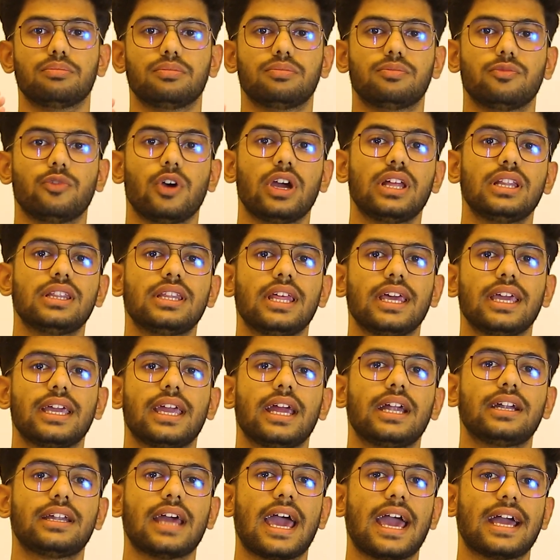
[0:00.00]
when they
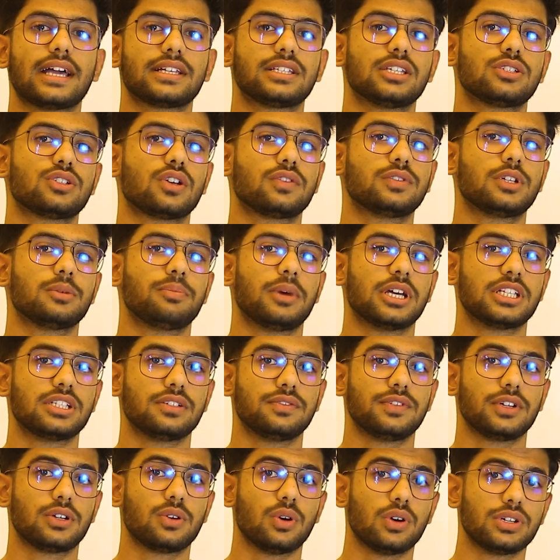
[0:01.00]
get access of the
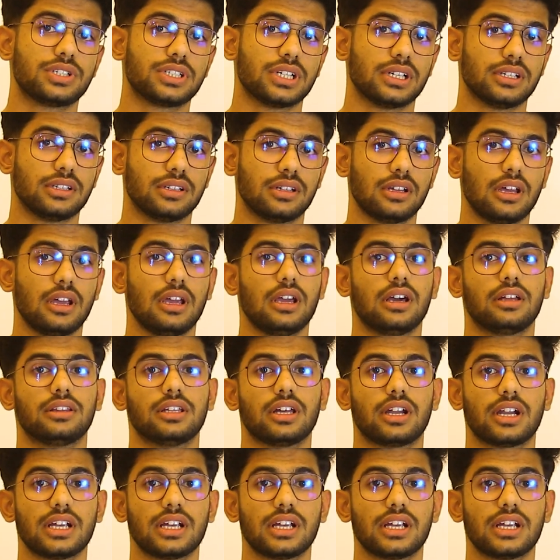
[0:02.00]
Pacific Ocean, the